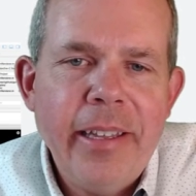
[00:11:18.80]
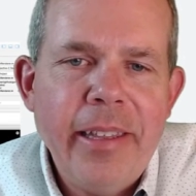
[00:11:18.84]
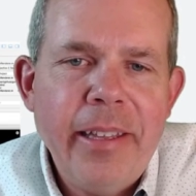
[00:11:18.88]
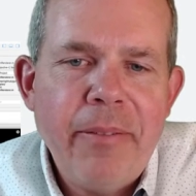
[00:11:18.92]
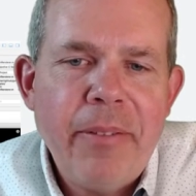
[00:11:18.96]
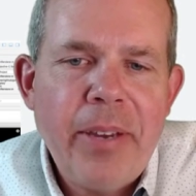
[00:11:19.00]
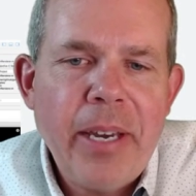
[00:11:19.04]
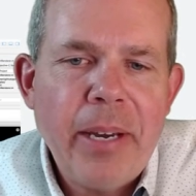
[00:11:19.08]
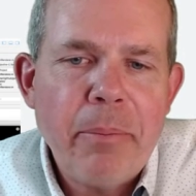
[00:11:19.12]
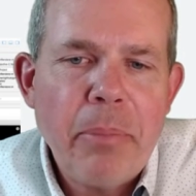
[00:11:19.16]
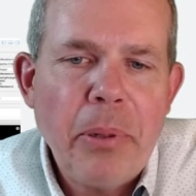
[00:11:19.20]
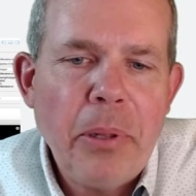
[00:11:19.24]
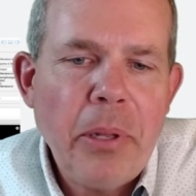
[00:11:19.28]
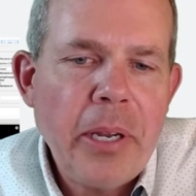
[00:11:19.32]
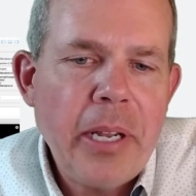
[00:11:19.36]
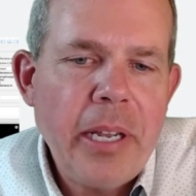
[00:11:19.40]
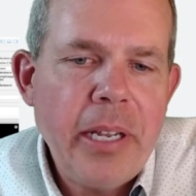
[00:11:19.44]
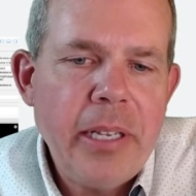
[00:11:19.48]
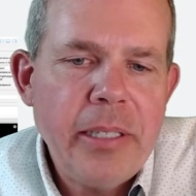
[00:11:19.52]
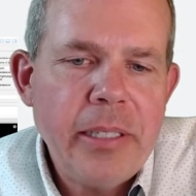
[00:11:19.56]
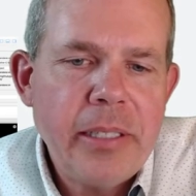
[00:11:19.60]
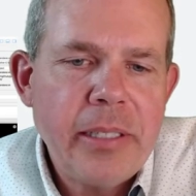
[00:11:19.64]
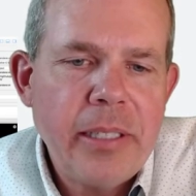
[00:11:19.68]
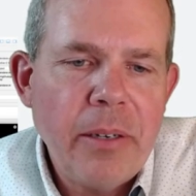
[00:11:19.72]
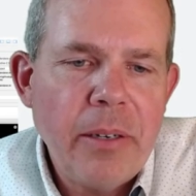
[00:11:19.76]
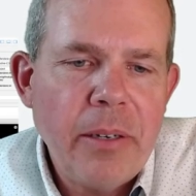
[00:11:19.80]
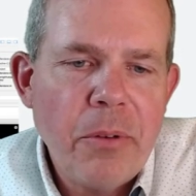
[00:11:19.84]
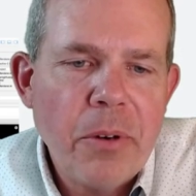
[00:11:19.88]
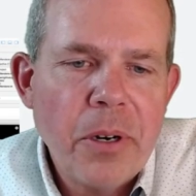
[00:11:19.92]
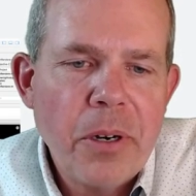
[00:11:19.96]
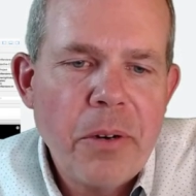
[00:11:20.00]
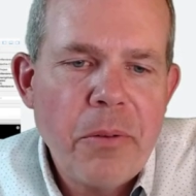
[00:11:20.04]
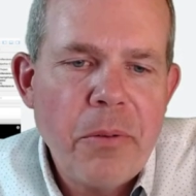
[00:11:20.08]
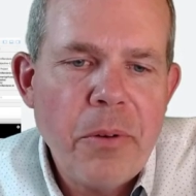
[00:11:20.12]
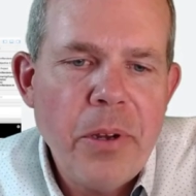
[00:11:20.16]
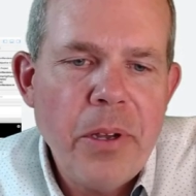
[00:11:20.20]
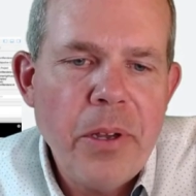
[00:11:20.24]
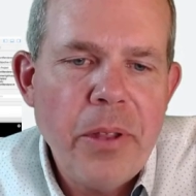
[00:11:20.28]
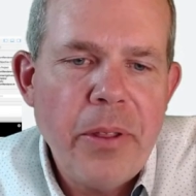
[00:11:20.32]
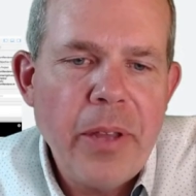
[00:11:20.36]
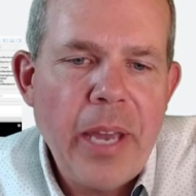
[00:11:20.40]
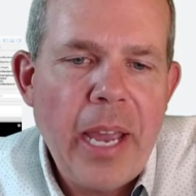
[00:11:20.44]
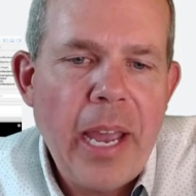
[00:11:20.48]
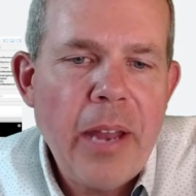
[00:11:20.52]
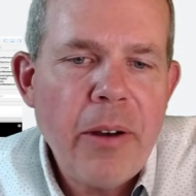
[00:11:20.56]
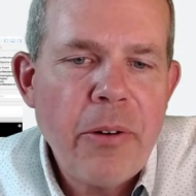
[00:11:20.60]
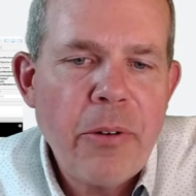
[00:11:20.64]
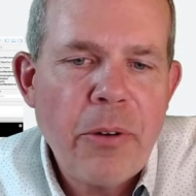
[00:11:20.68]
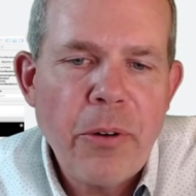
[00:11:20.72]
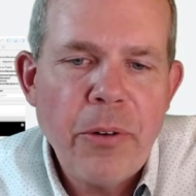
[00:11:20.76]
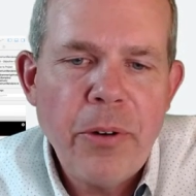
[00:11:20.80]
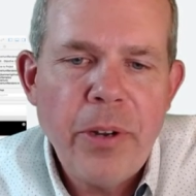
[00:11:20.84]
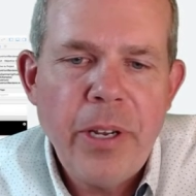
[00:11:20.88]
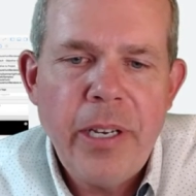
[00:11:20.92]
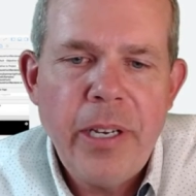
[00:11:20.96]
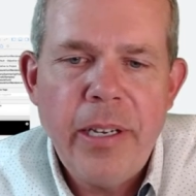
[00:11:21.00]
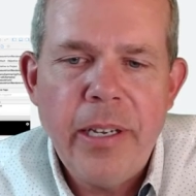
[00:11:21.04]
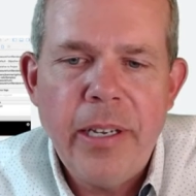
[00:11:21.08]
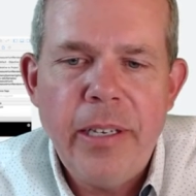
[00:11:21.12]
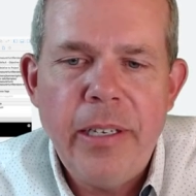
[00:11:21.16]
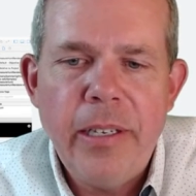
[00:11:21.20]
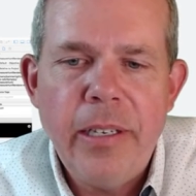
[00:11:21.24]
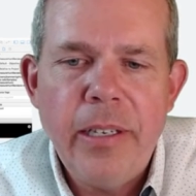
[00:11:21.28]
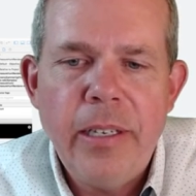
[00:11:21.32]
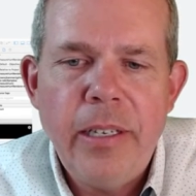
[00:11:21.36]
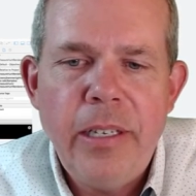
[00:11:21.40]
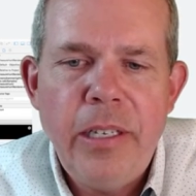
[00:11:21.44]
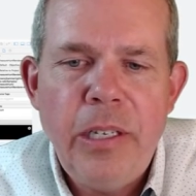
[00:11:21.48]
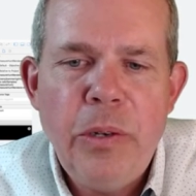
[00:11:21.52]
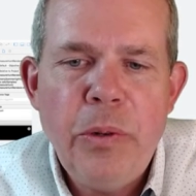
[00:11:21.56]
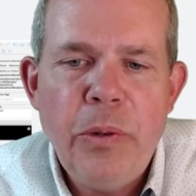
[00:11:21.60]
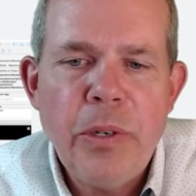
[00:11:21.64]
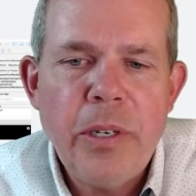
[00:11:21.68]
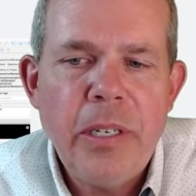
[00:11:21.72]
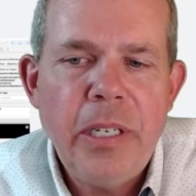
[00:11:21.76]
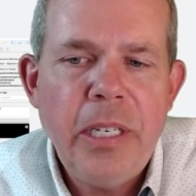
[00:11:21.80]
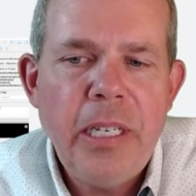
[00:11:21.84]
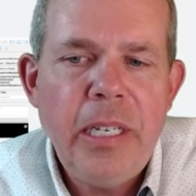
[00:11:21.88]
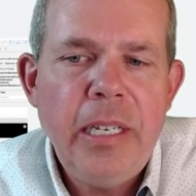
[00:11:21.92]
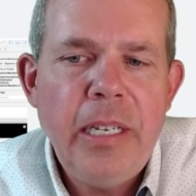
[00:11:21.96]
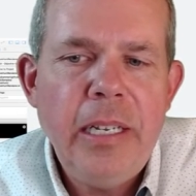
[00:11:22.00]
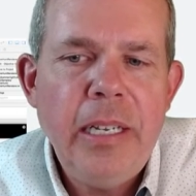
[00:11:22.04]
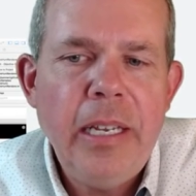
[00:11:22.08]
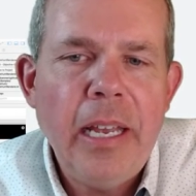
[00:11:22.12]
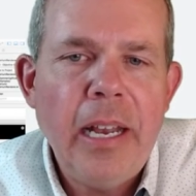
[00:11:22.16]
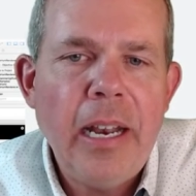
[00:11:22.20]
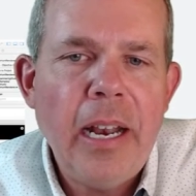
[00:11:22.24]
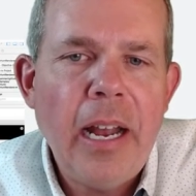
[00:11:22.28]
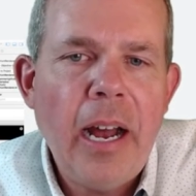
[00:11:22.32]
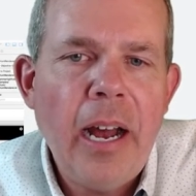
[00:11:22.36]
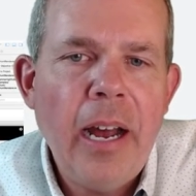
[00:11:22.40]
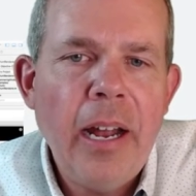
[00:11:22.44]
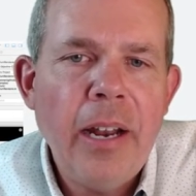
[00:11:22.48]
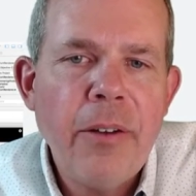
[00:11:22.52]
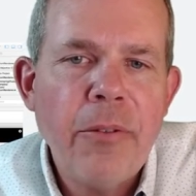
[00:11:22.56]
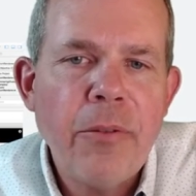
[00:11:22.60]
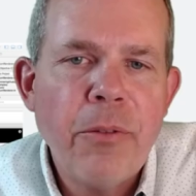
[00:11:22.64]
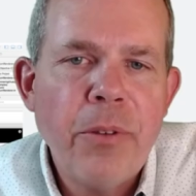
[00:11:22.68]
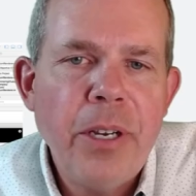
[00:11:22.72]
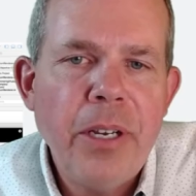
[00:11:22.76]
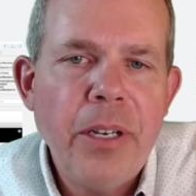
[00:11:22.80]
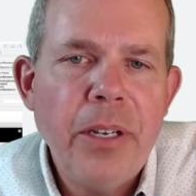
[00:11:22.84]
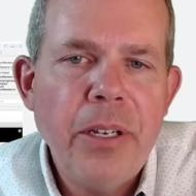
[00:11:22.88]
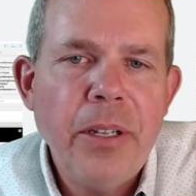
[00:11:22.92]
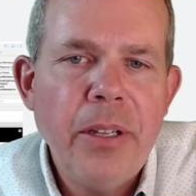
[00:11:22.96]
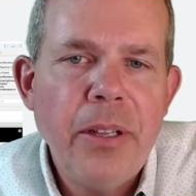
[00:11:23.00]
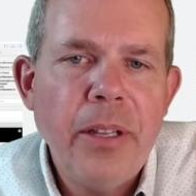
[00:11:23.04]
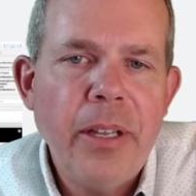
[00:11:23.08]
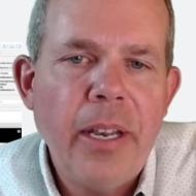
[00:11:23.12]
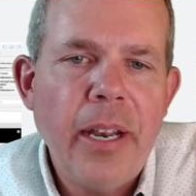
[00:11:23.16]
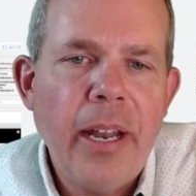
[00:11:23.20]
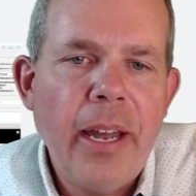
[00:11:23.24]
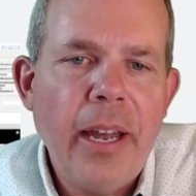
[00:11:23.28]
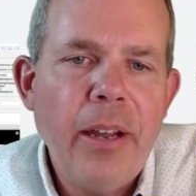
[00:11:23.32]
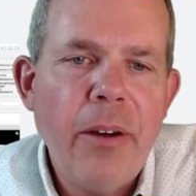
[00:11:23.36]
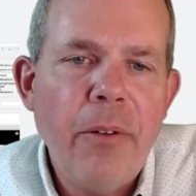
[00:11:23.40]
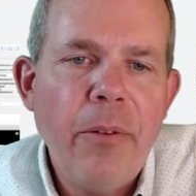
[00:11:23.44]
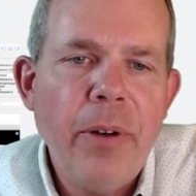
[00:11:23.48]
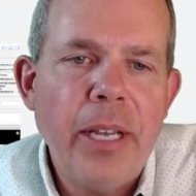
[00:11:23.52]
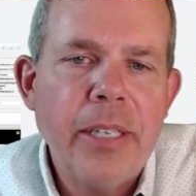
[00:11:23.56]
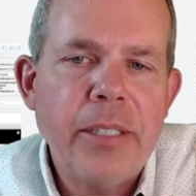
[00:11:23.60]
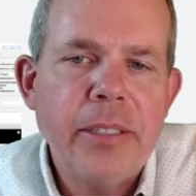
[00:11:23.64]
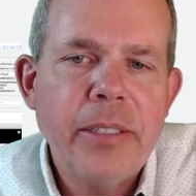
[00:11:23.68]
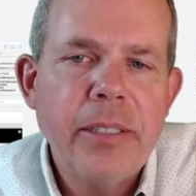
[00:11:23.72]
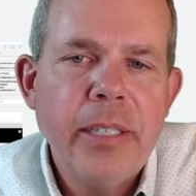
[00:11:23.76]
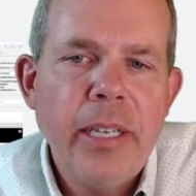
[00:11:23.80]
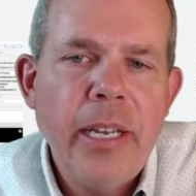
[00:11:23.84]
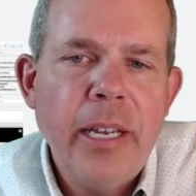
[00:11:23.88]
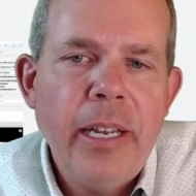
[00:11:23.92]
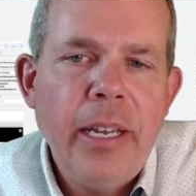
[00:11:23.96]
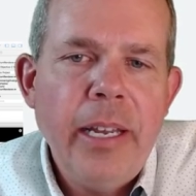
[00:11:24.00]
they've got plugins that work with Android and Unity and Unreal and iOS.